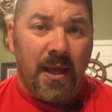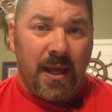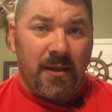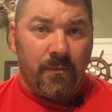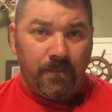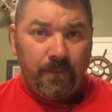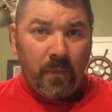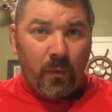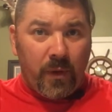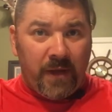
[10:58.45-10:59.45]
And
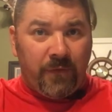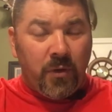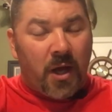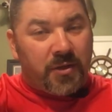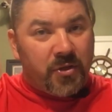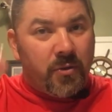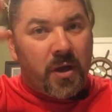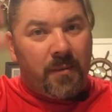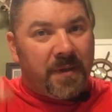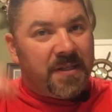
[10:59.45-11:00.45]
if you got two
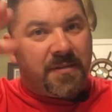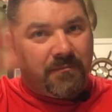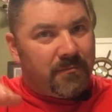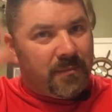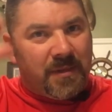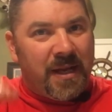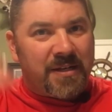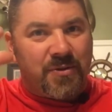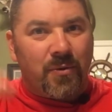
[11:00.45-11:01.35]
companies next